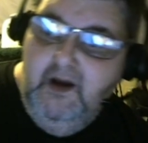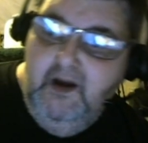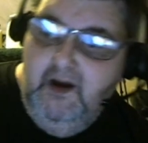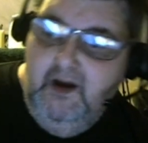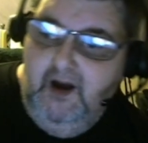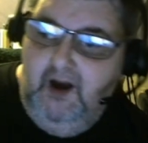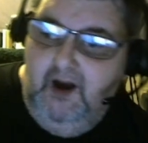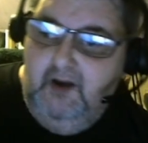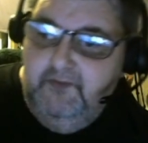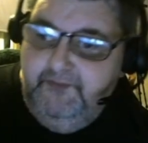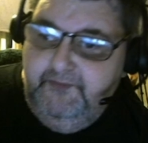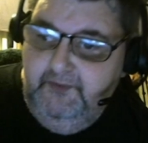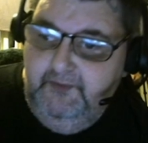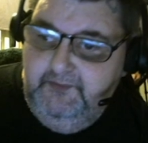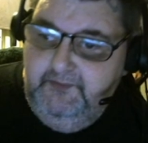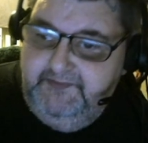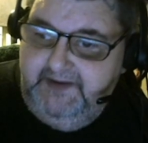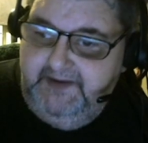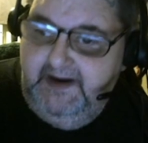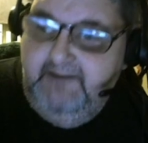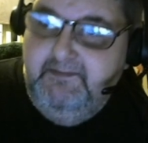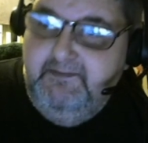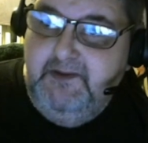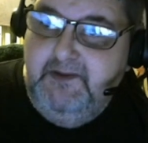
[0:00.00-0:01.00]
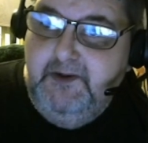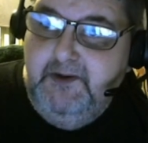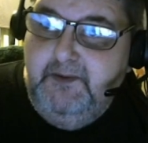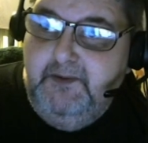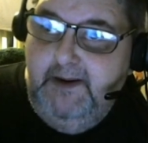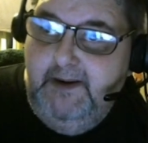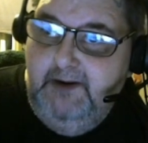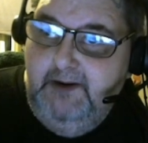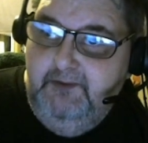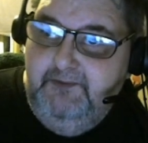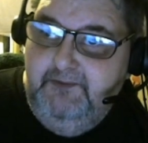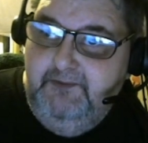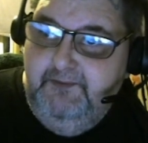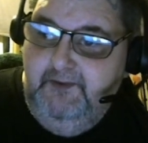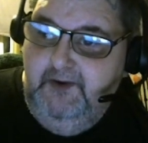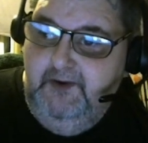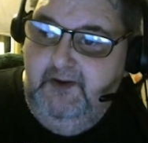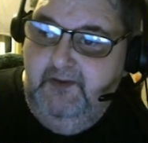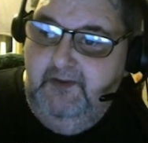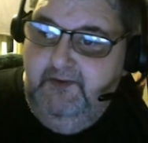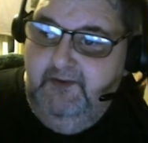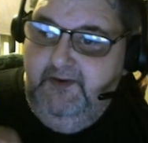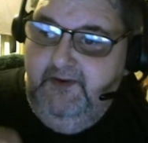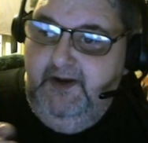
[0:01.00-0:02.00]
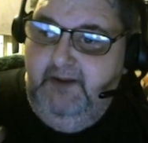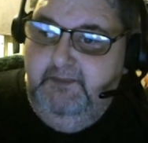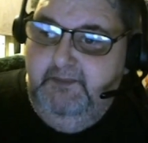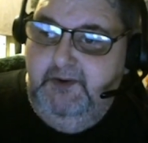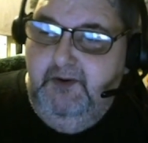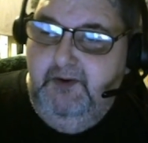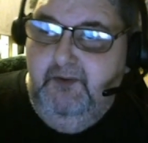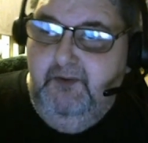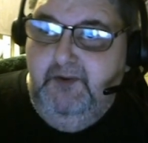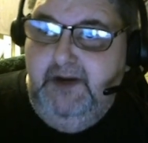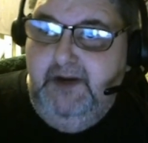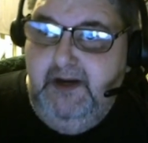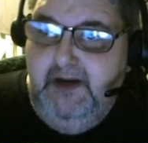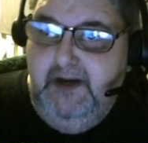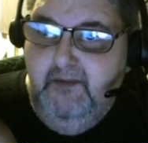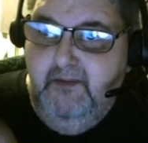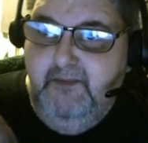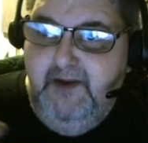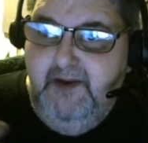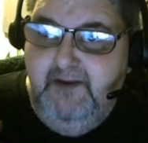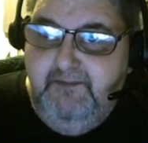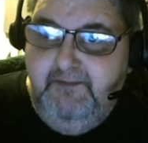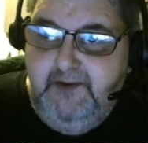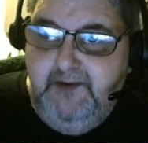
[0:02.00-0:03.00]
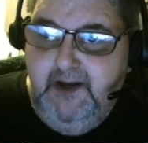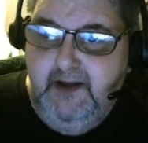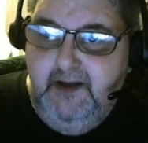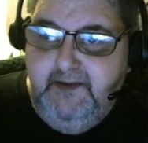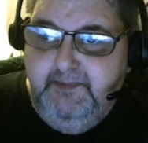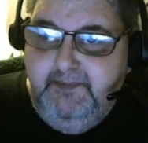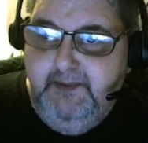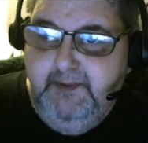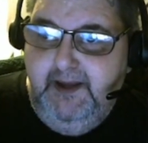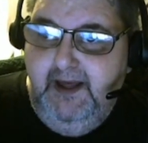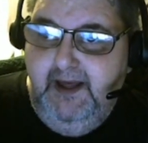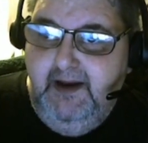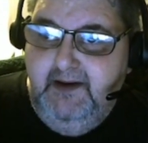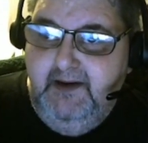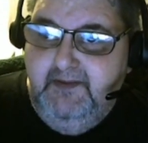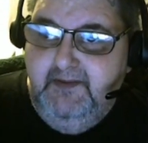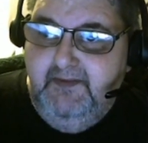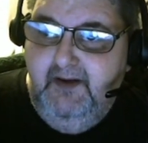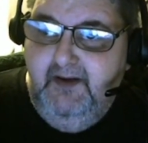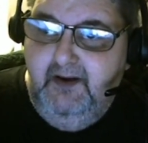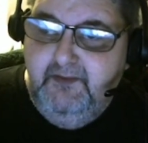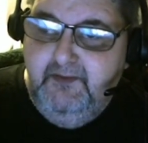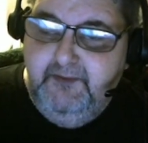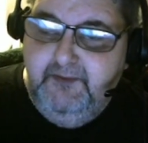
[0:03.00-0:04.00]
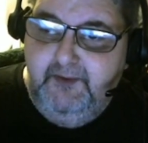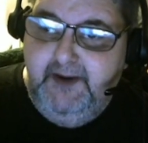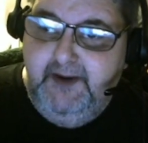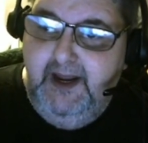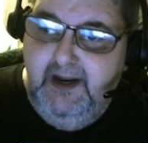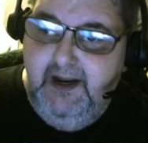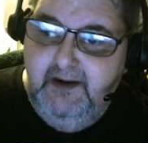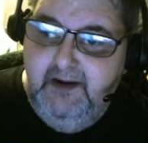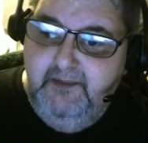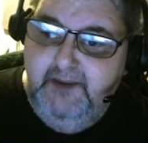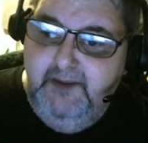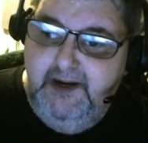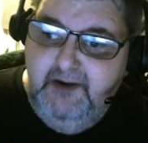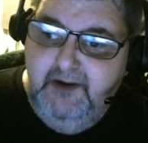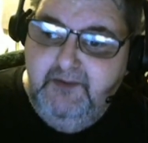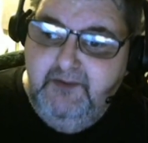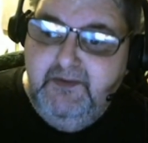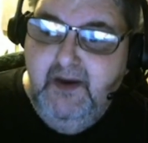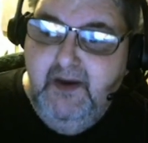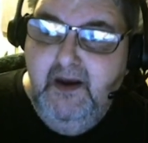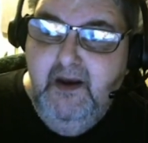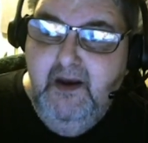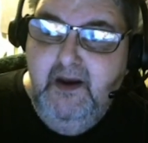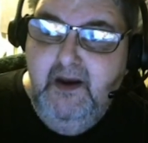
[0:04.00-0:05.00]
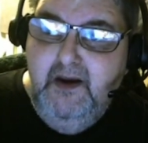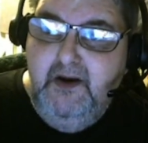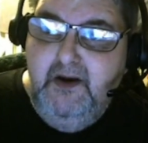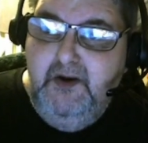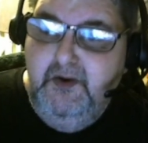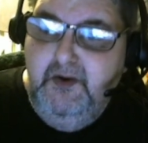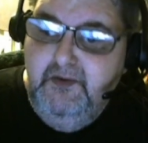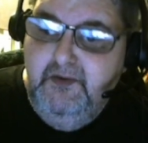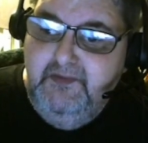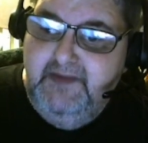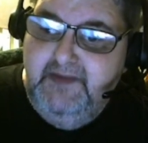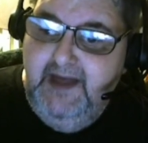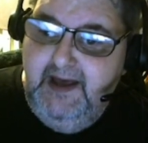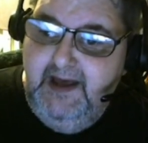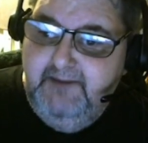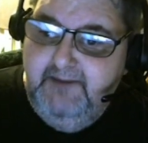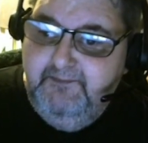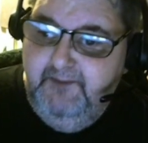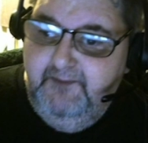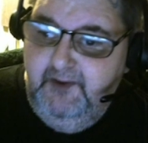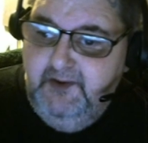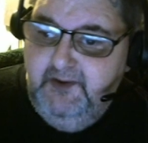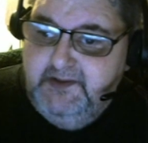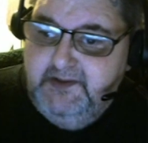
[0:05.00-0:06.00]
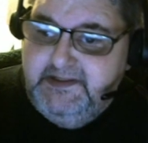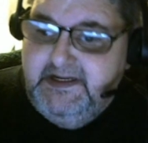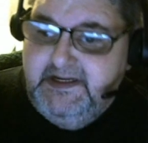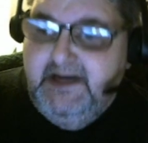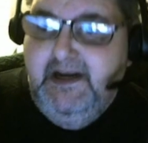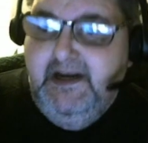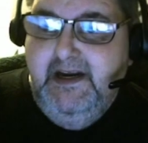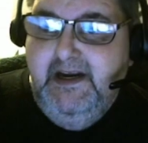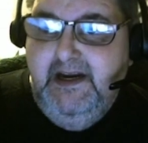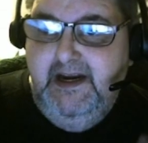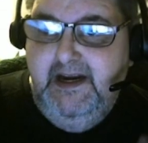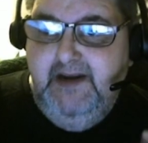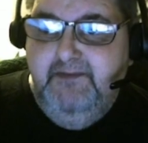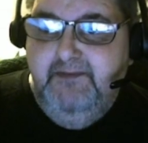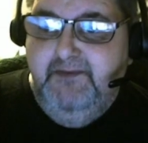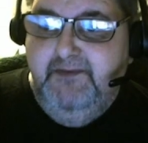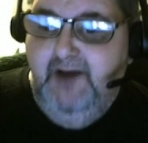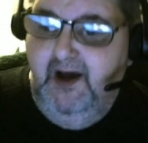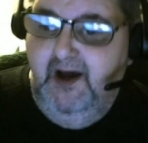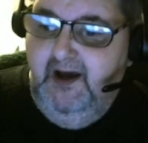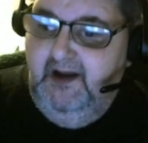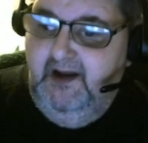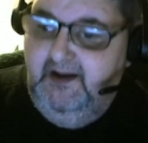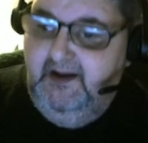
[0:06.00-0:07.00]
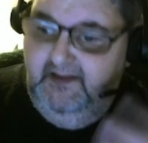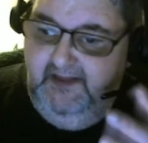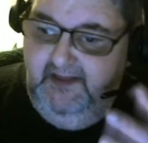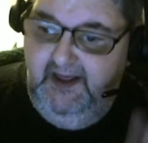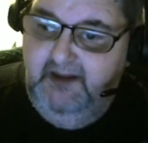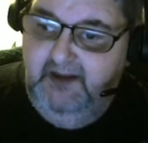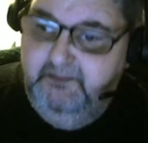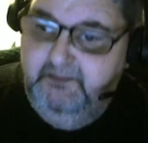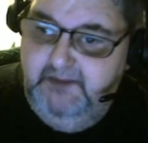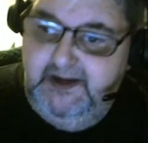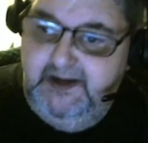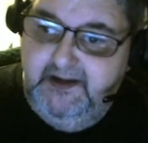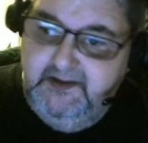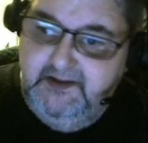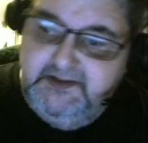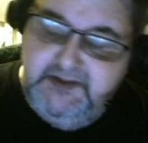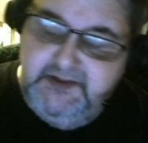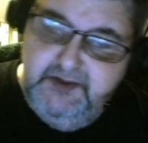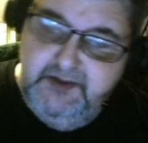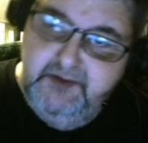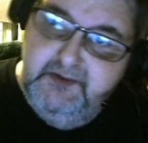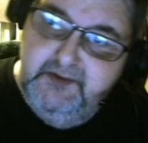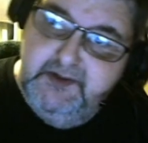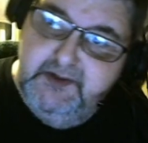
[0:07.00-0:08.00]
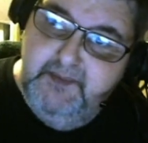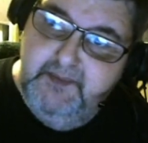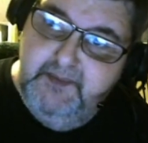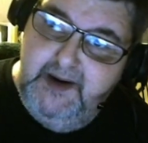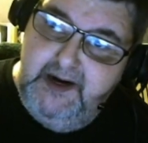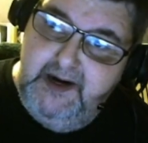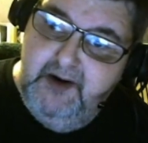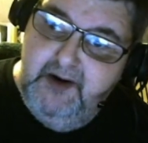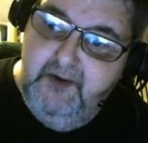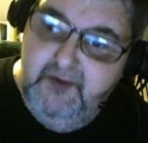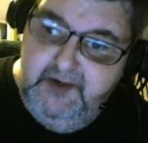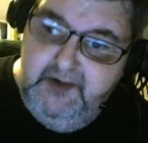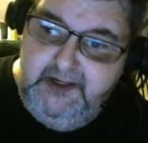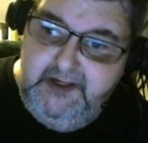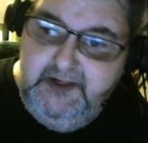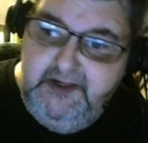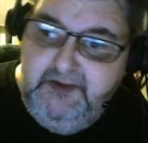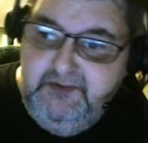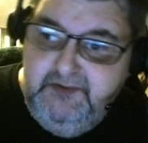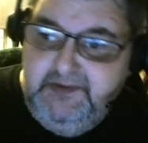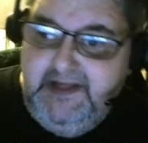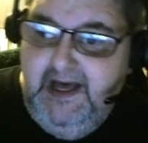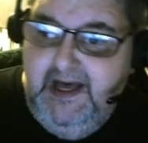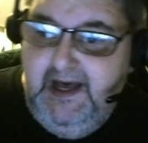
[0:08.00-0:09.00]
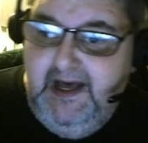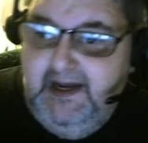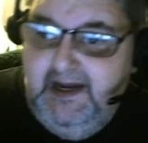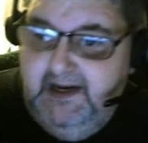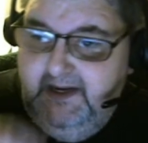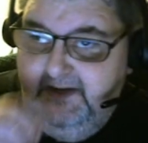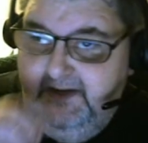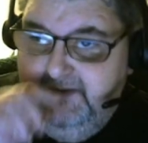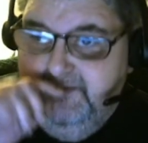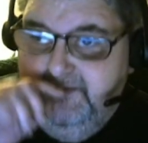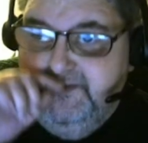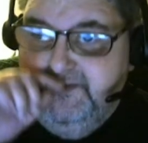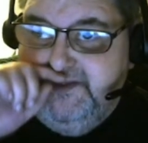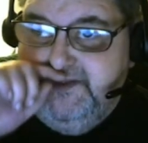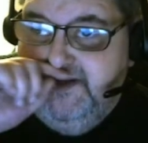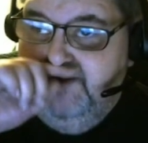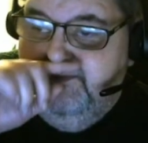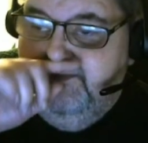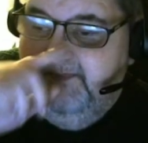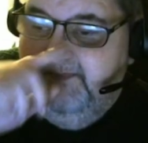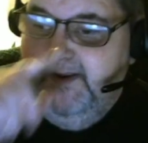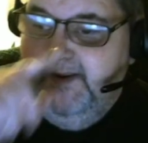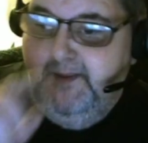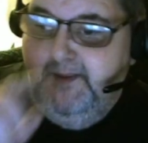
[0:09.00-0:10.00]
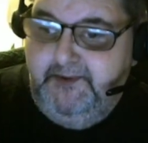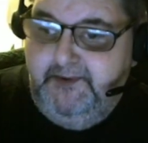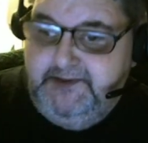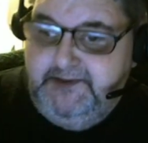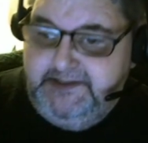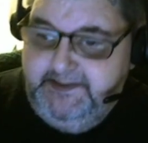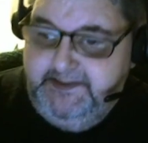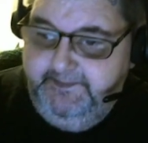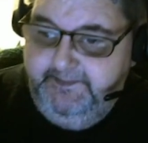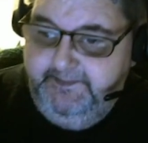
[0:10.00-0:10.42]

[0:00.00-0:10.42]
Also, save the tomatoes for another time. You don't need them. If you got spaghetti sauce or canned tomatoes, use that first. If not, then make a stewed tomato and use that in your stuffed peppers.